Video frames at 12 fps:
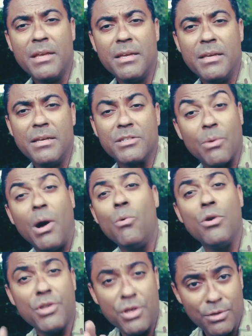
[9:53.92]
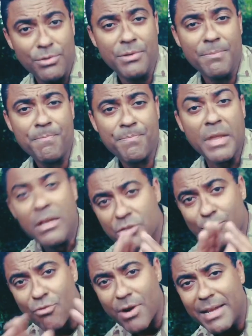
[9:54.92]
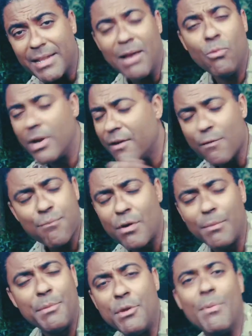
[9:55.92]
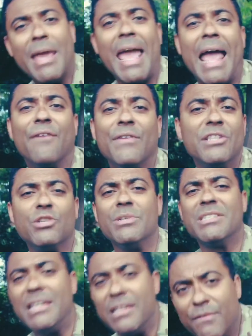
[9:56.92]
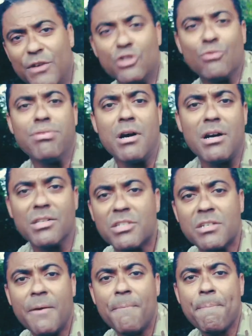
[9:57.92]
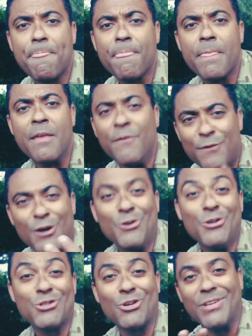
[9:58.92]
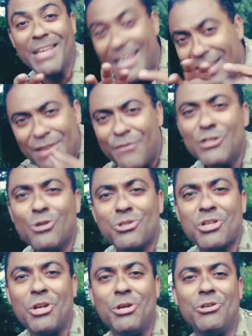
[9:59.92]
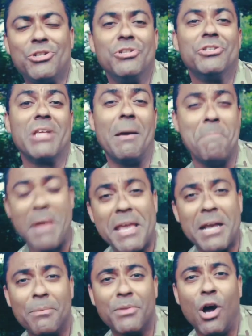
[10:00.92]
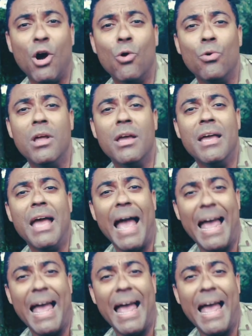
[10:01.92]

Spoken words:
So I want you to break down whatever problem you may have into its individual parts, focus on the individual solutions that make up the whole, and